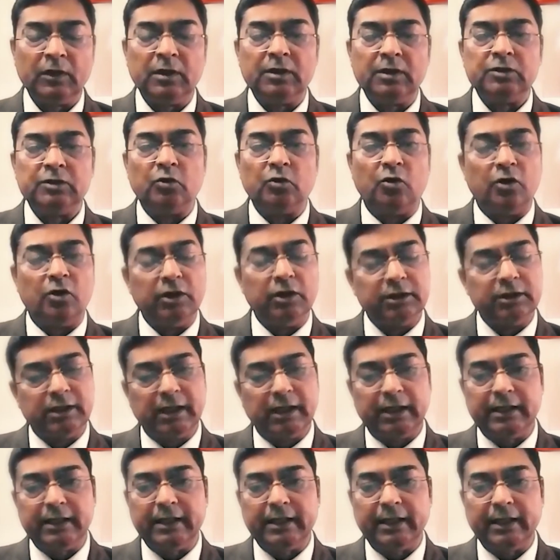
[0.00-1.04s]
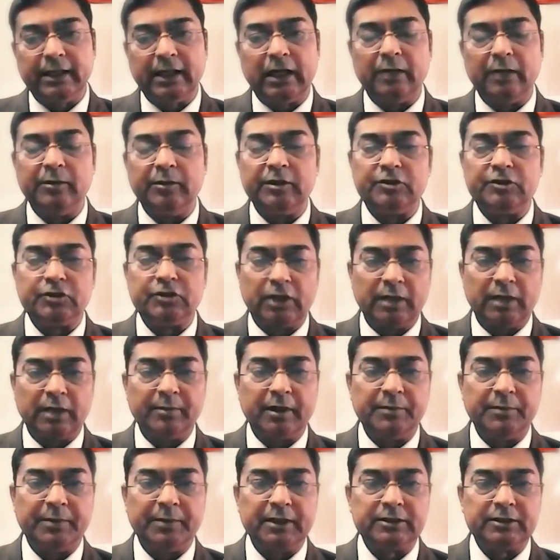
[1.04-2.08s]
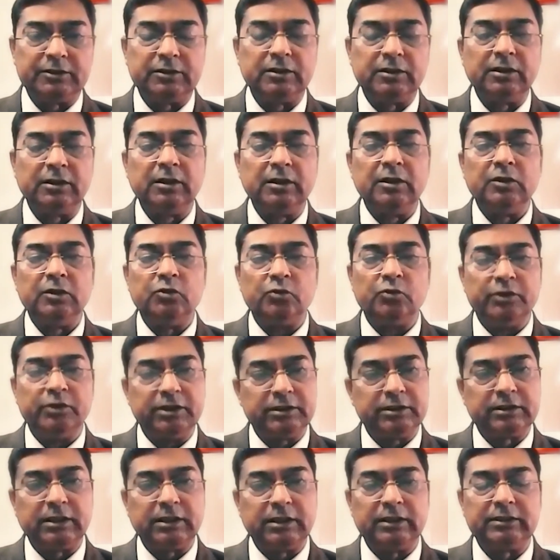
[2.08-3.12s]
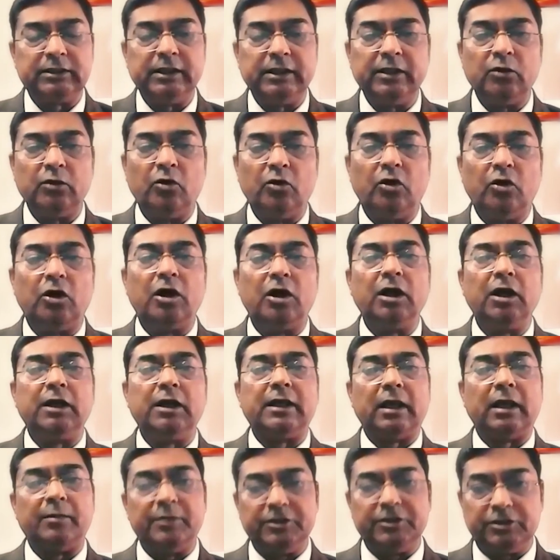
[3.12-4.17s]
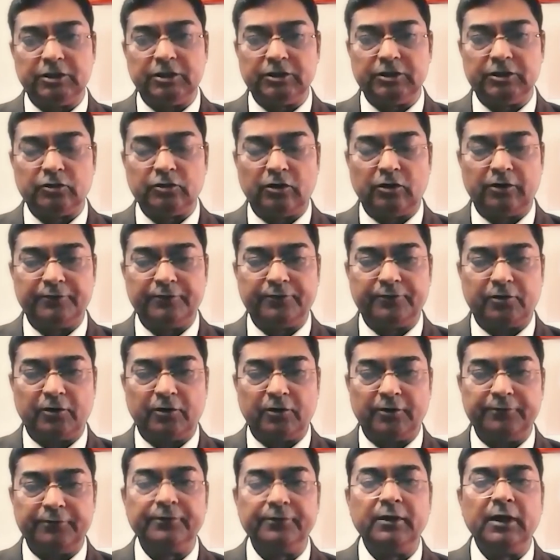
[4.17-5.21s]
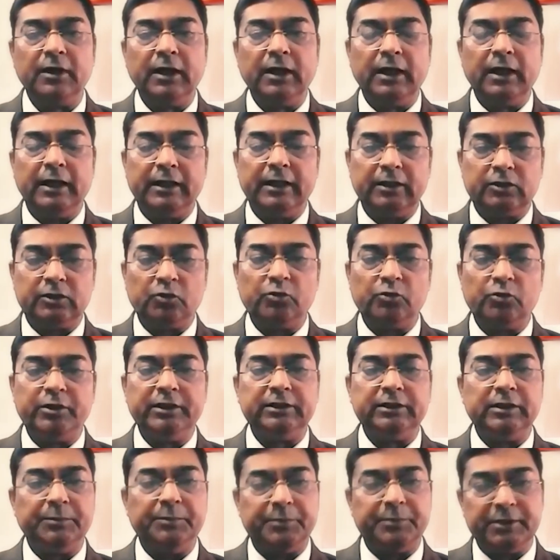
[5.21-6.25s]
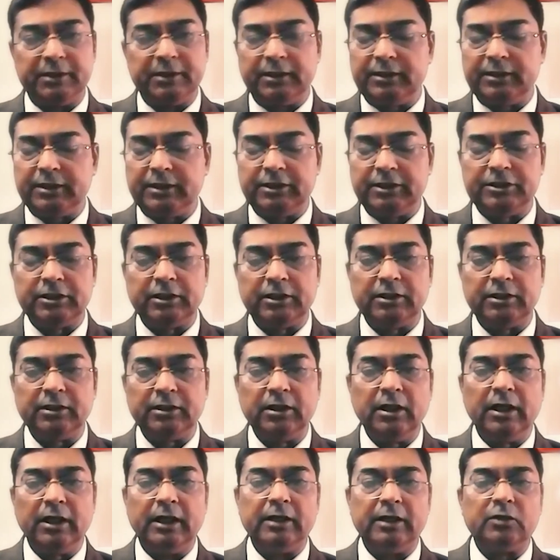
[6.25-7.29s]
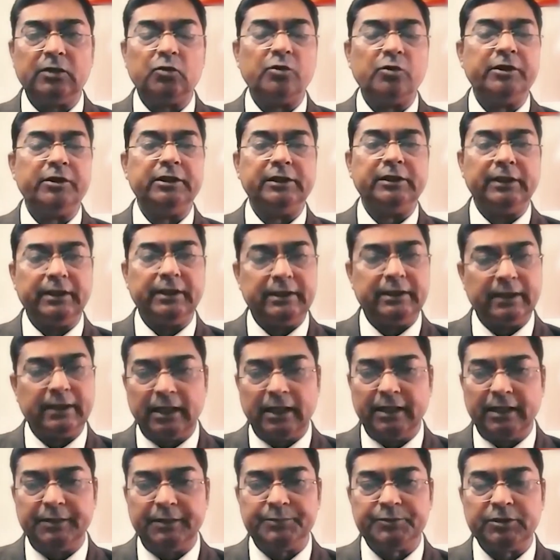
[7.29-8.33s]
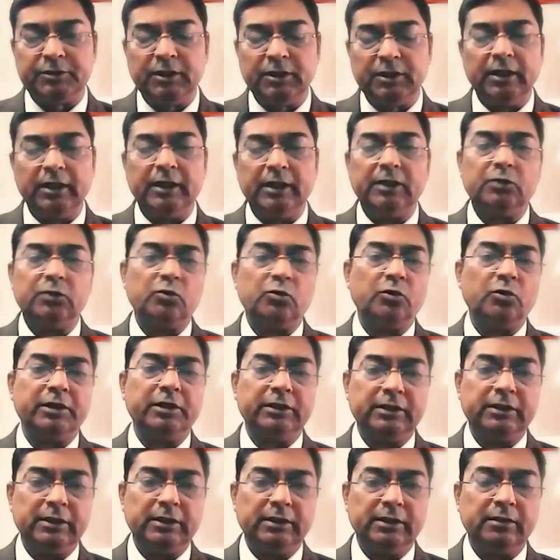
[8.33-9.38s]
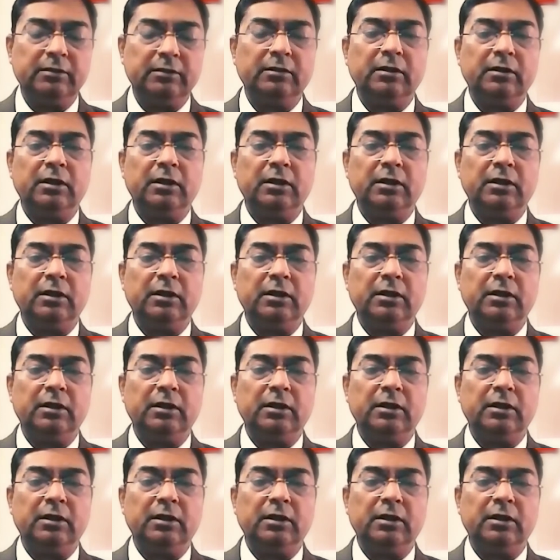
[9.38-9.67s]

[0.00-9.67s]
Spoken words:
So on that day, I will try my best to discuss the all dimensions of cough, including the presentation, including the types, including the